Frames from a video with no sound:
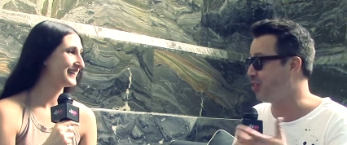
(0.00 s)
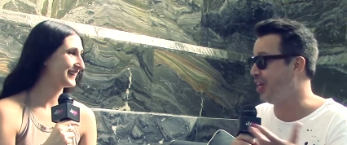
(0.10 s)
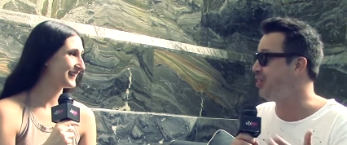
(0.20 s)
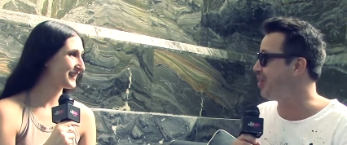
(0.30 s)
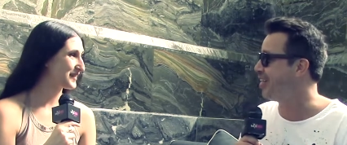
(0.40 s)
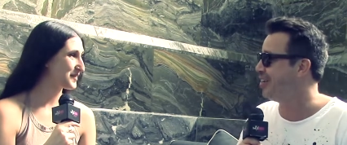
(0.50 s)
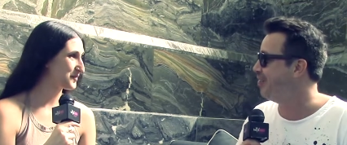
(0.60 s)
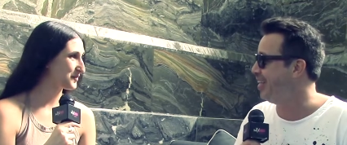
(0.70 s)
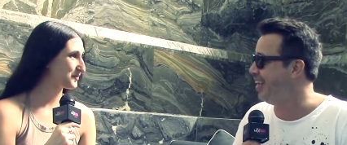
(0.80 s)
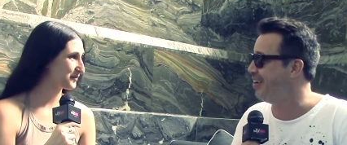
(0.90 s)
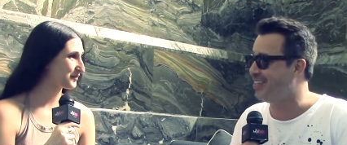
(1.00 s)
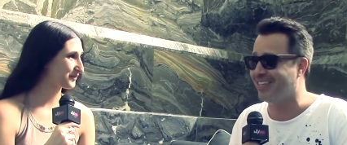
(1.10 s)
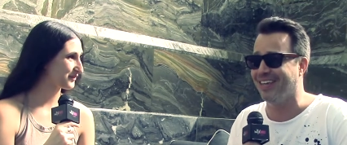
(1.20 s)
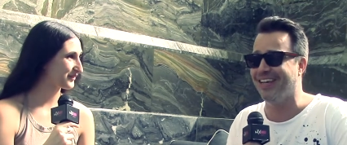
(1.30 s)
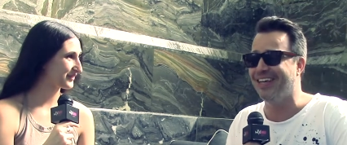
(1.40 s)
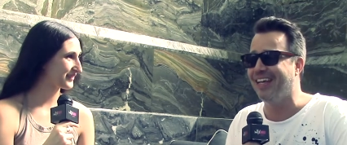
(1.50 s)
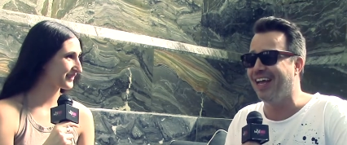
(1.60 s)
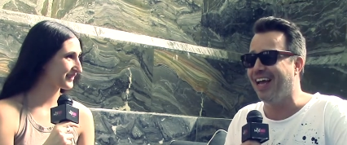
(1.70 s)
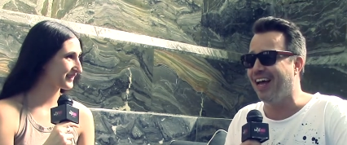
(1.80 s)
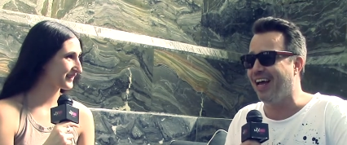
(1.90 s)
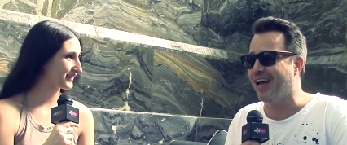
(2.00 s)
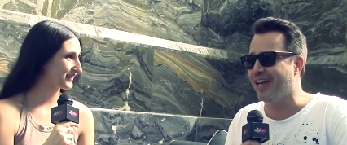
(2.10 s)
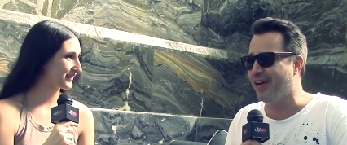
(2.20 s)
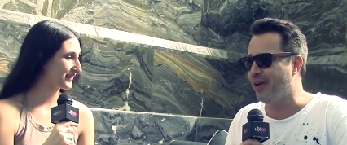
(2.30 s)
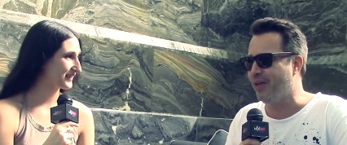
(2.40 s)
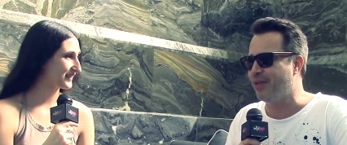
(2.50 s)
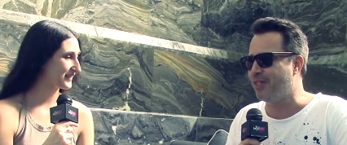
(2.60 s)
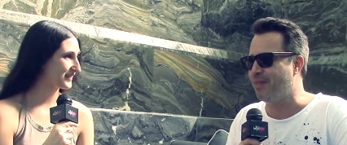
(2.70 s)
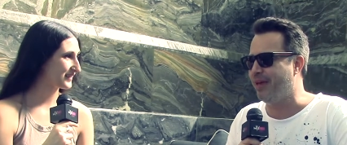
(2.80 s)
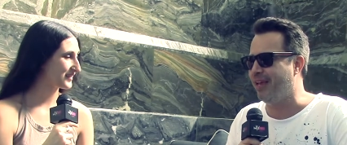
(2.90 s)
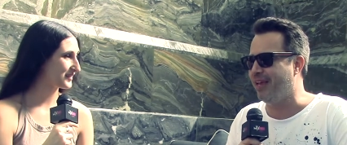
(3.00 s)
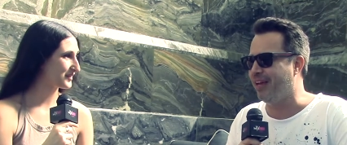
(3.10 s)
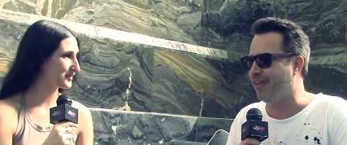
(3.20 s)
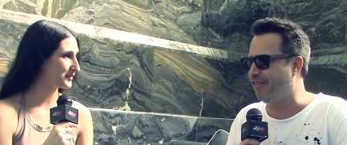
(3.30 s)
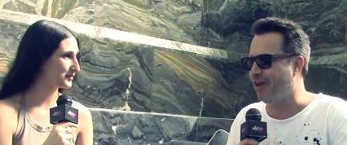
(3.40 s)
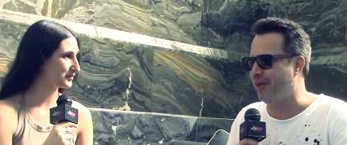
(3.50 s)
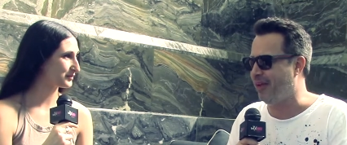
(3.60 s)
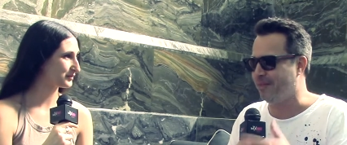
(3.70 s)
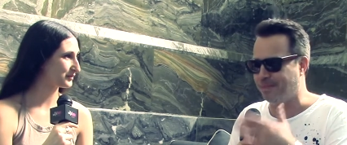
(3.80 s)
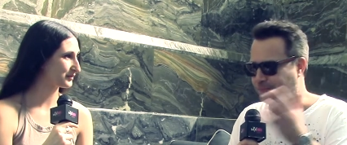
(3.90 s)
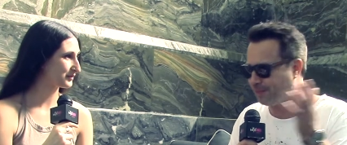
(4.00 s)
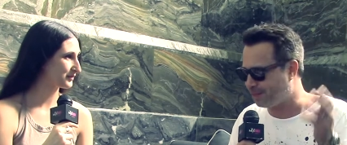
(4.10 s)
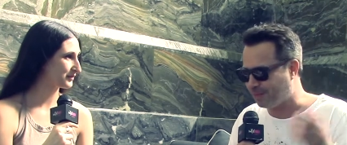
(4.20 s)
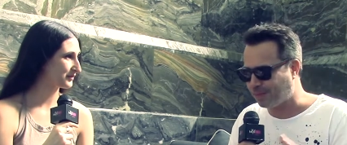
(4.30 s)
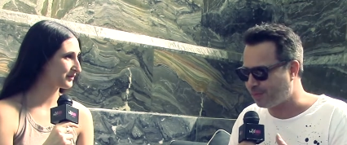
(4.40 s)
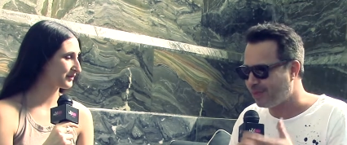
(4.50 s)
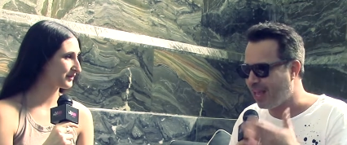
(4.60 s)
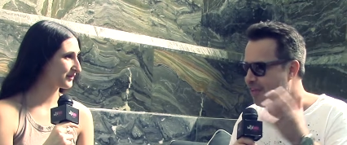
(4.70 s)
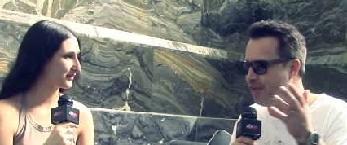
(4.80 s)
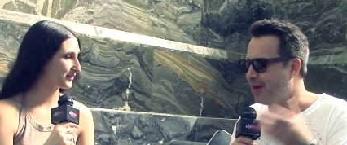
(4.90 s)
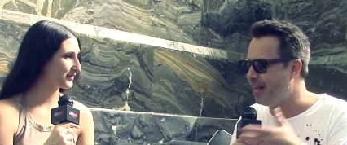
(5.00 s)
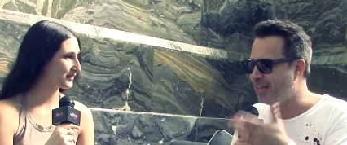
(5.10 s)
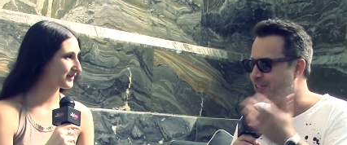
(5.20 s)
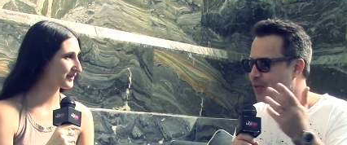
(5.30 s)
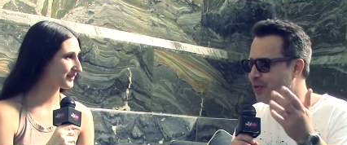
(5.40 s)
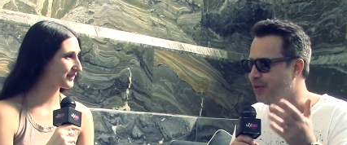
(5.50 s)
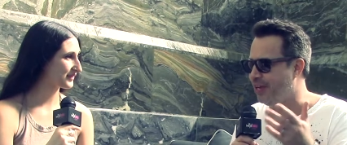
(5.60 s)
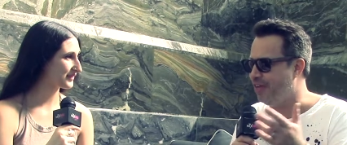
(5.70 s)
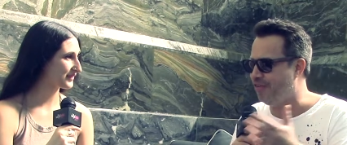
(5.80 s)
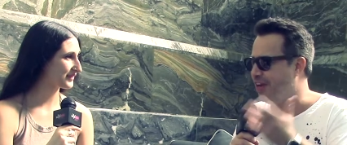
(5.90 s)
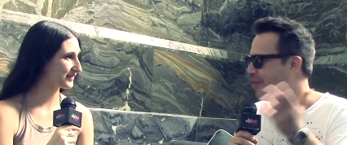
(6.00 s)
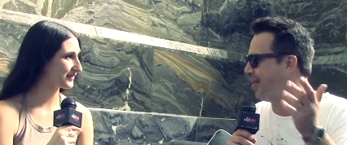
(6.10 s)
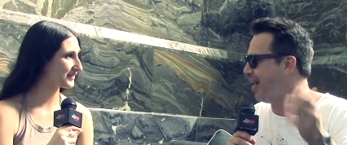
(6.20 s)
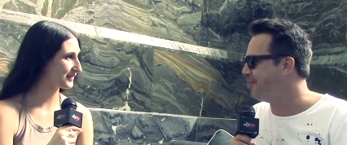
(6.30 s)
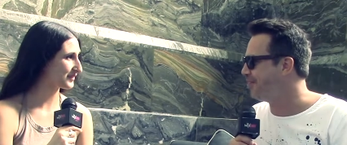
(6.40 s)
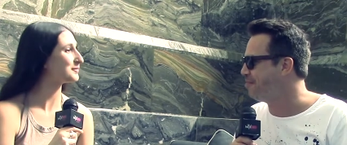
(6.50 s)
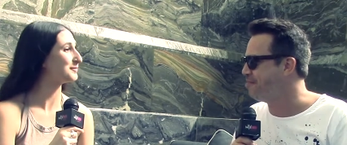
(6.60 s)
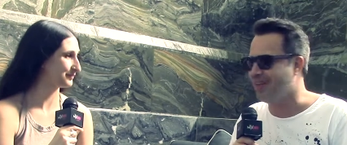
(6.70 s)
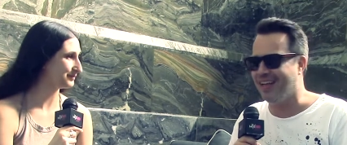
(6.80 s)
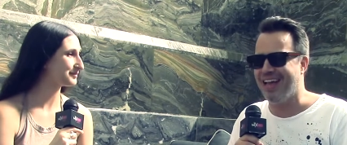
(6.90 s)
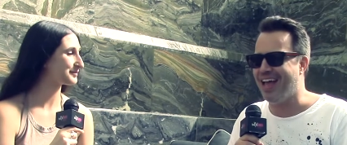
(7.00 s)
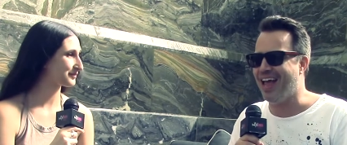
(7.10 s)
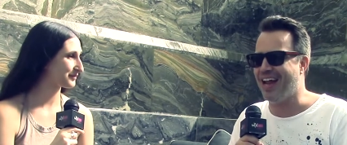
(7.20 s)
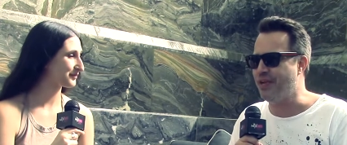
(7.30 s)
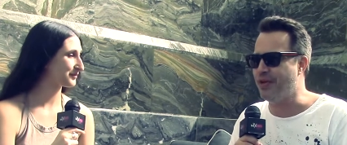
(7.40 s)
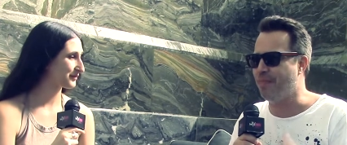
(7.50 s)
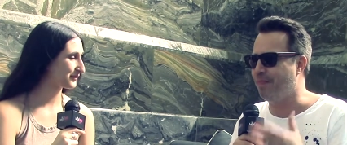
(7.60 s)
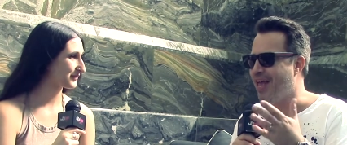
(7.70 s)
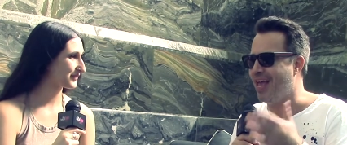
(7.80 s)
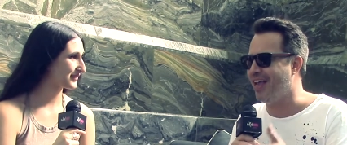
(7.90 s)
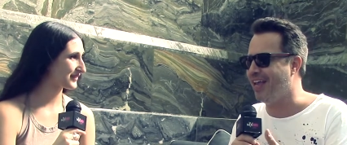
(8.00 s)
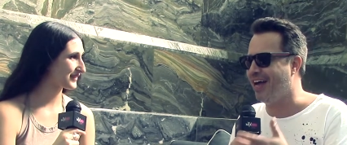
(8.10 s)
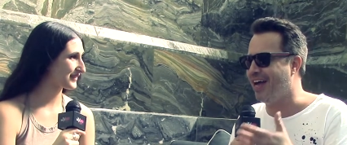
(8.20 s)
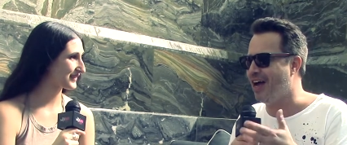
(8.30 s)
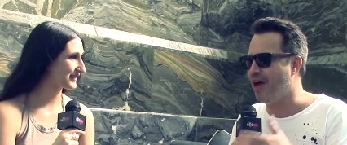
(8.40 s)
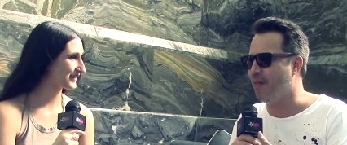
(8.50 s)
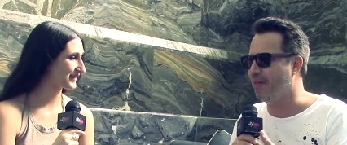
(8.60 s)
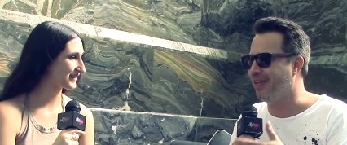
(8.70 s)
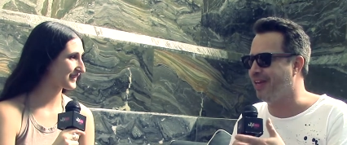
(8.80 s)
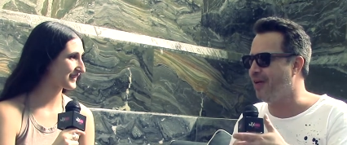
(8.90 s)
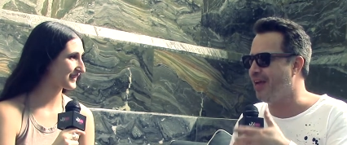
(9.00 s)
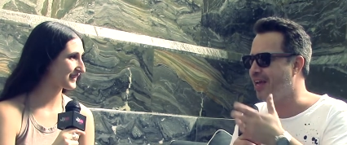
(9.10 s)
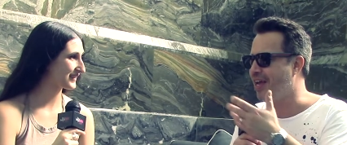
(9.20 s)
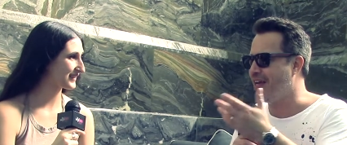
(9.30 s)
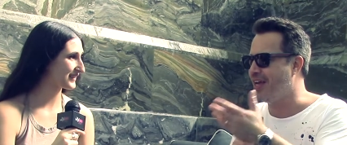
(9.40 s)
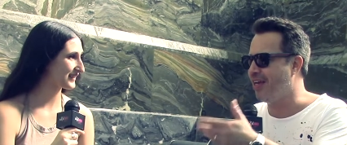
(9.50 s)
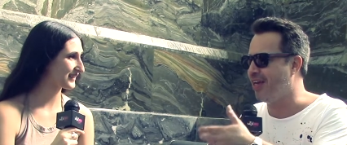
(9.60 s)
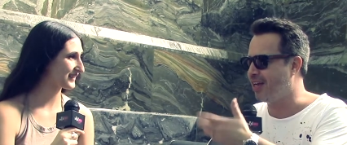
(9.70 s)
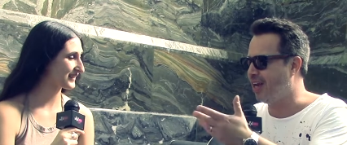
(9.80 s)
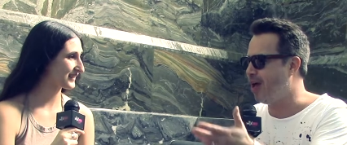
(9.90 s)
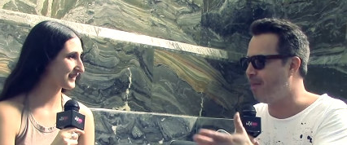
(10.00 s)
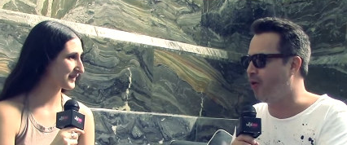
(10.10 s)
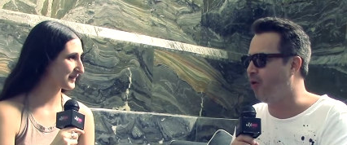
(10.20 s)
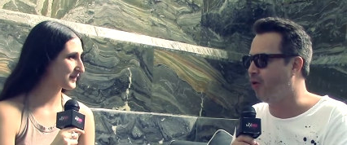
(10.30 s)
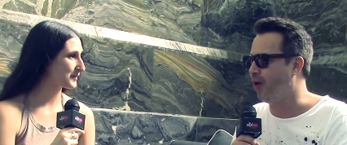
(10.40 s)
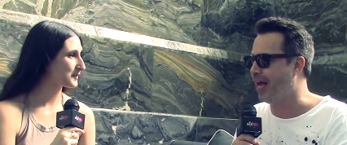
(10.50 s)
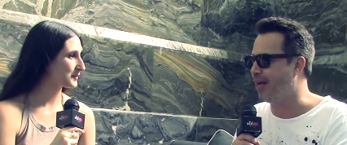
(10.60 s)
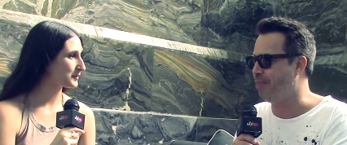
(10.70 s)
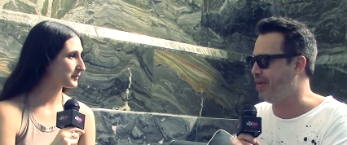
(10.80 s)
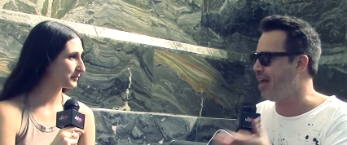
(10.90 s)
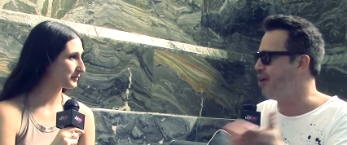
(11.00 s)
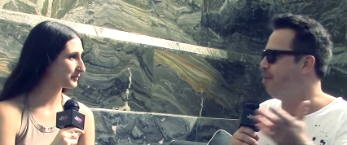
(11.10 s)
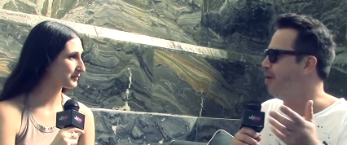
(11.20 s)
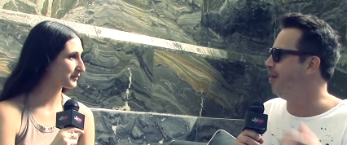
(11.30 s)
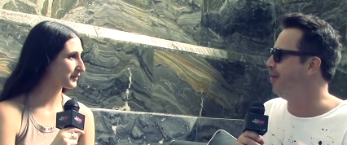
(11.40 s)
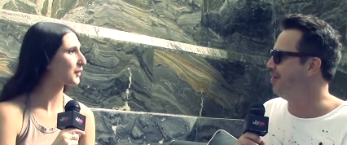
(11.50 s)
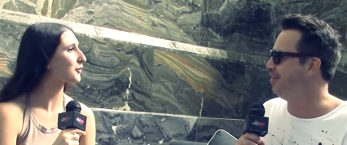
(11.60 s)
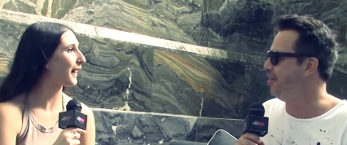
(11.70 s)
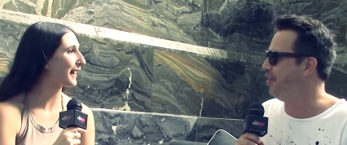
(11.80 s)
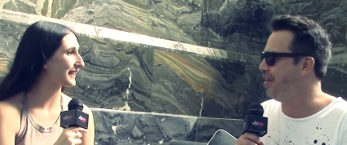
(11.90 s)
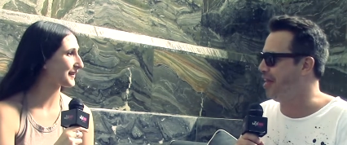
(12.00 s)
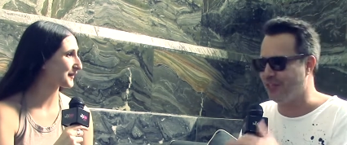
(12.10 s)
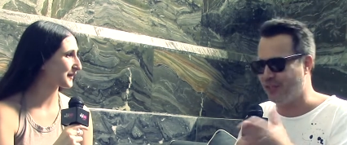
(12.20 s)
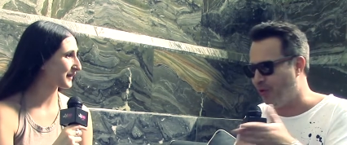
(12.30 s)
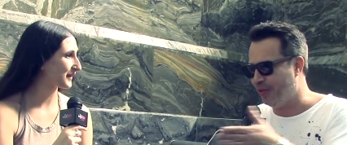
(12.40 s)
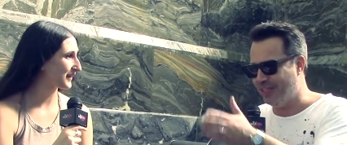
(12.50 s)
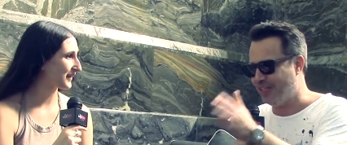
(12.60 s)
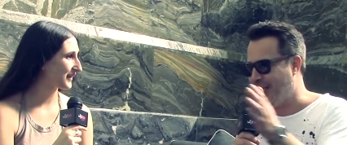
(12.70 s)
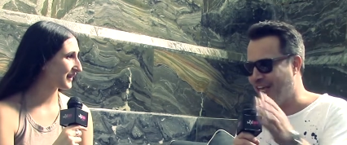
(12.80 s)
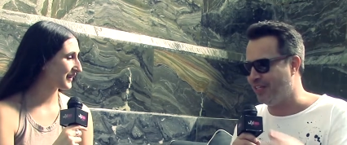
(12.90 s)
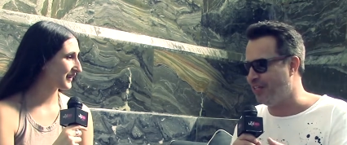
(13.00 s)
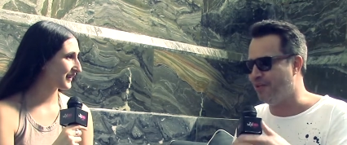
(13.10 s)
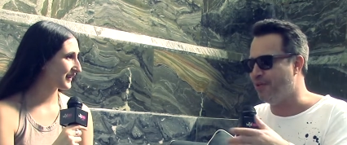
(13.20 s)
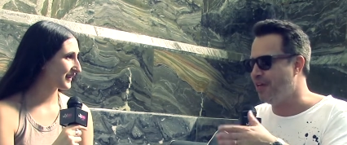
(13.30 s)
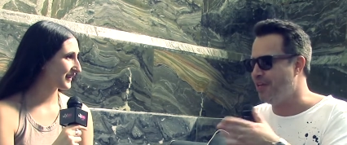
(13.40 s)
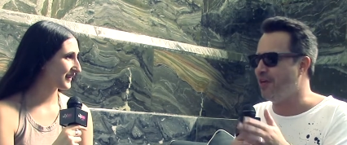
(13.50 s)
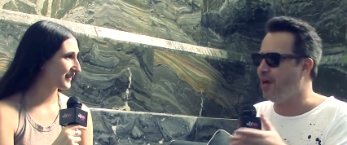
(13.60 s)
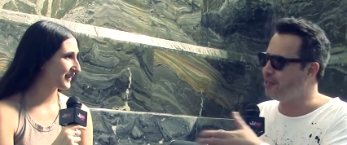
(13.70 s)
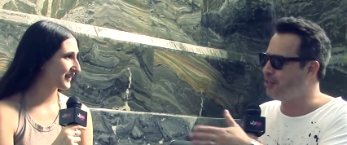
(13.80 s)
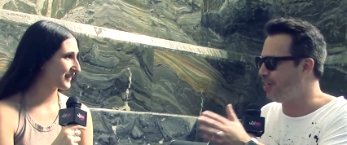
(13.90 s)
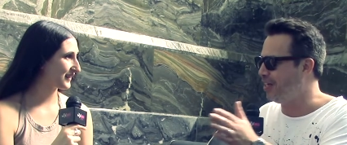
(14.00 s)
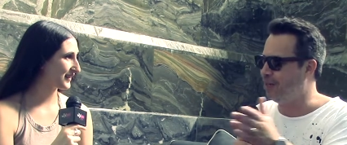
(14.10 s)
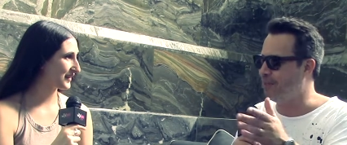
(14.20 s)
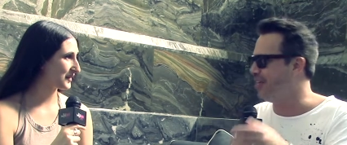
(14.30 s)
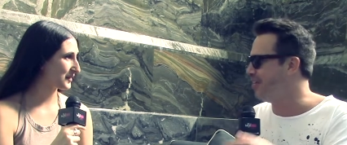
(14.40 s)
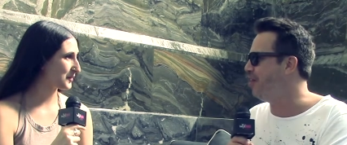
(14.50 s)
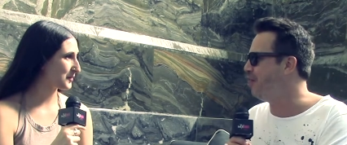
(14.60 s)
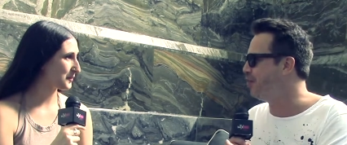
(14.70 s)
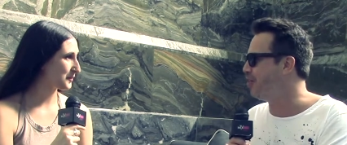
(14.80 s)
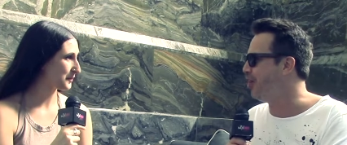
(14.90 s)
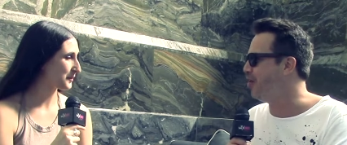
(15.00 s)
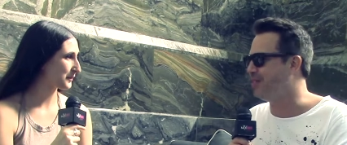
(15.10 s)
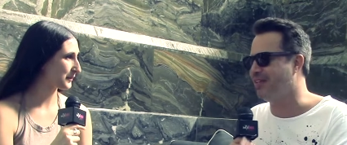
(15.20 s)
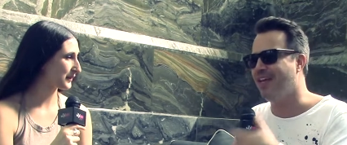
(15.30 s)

Speaker 1: changed a lot over the years. Uh, uh, you know, it used to be like very everybody had to you know figure it out mm-hmm. and you could play um, you know in a, in a, in, a, club or at a piano bar and right. you, you, had this, all these gigs and you, you hustled a little bit you know with shows and